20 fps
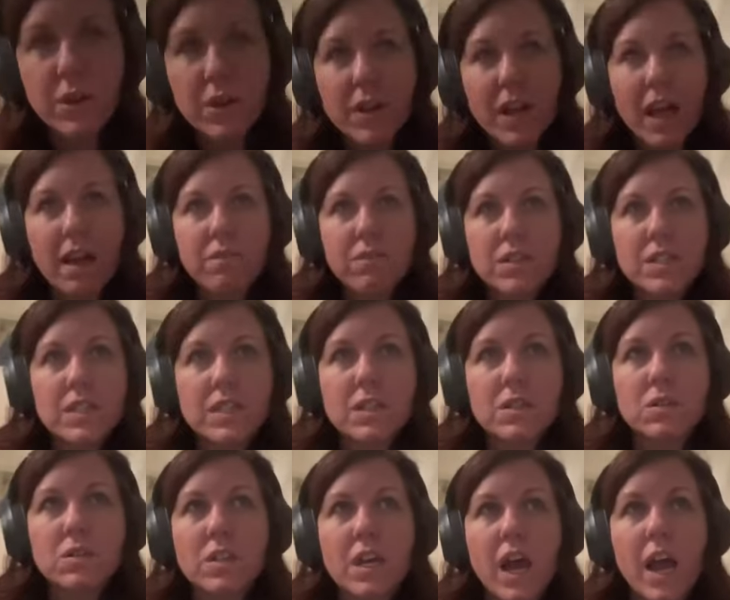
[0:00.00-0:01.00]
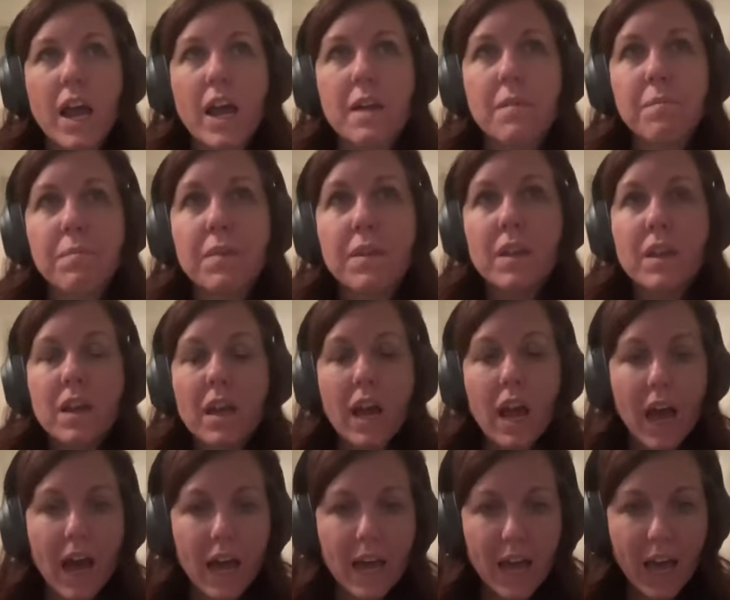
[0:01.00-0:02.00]
And every single time
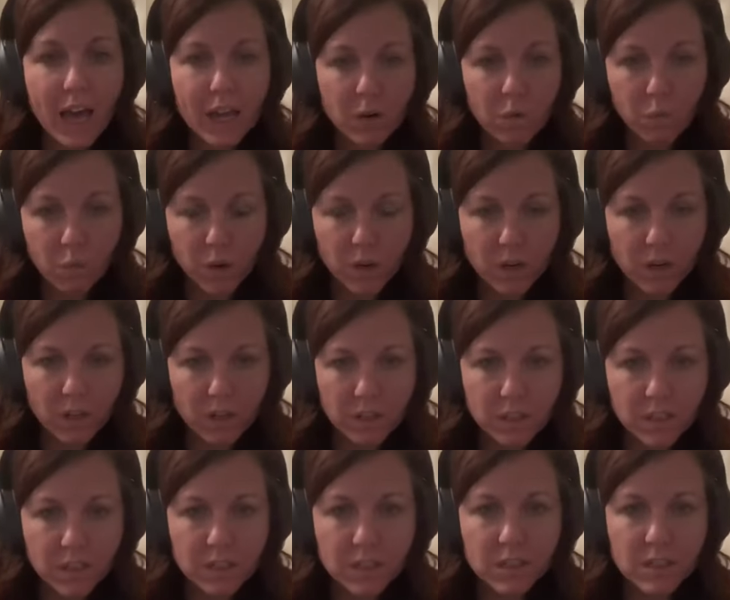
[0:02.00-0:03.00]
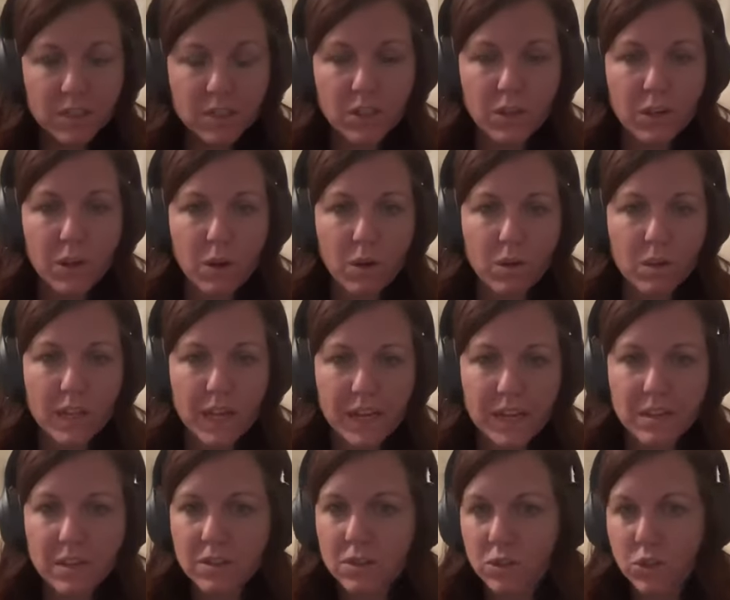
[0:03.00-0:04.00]
I had a word, you know,
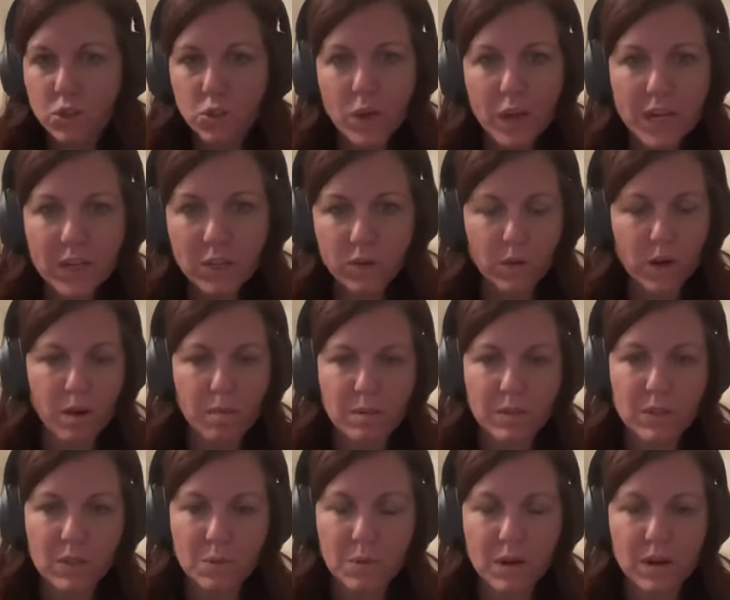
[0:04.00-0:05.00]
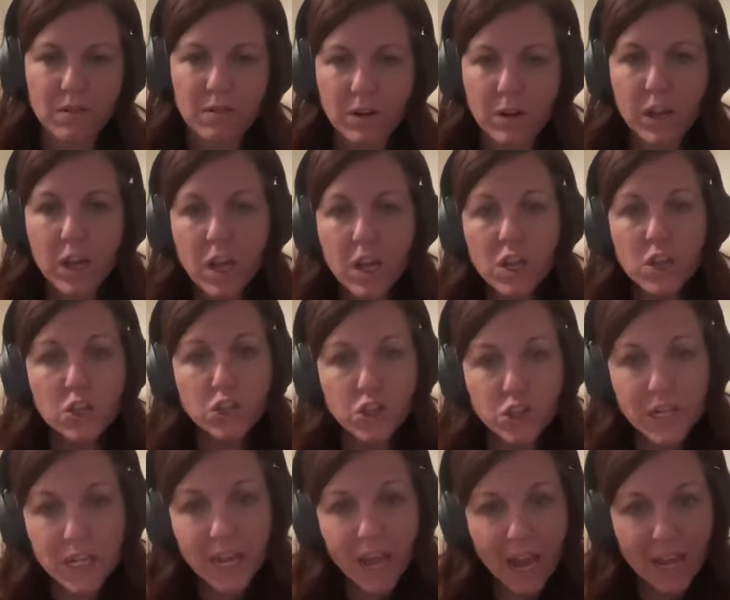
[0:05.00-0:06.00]
like the train derailments or whatever,
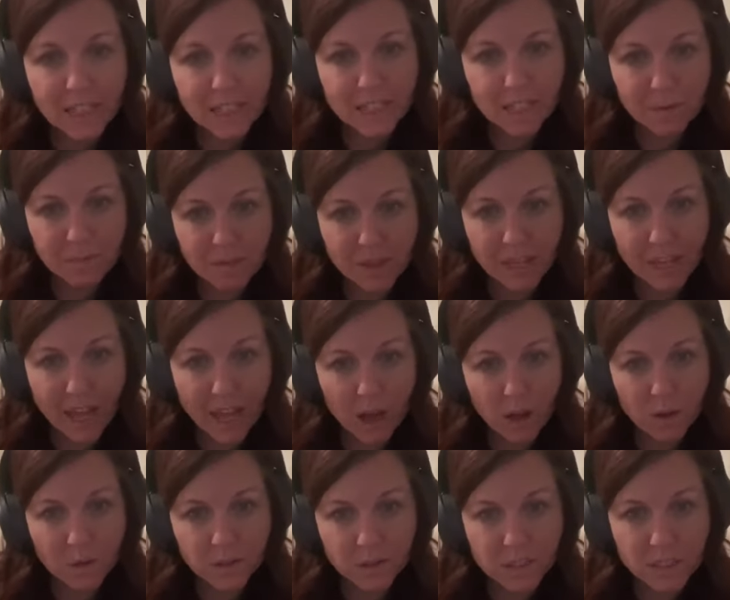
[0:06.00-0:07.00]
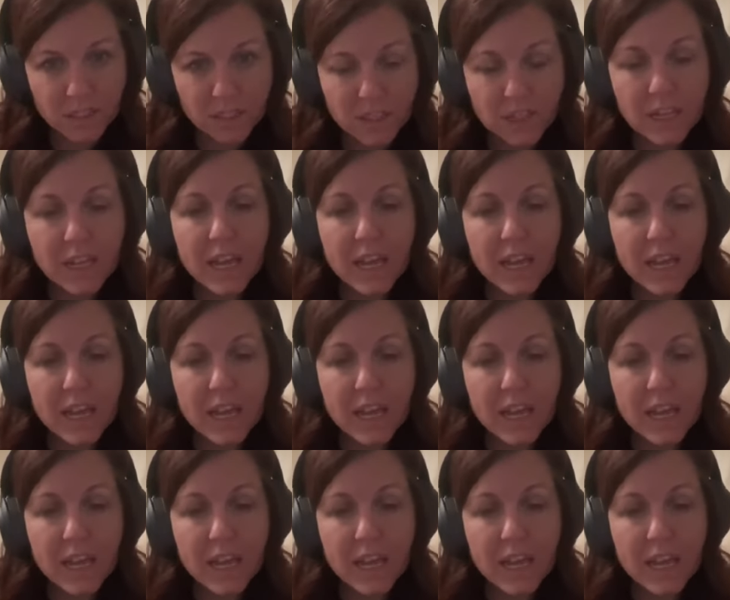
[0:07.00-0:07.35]
she had something else.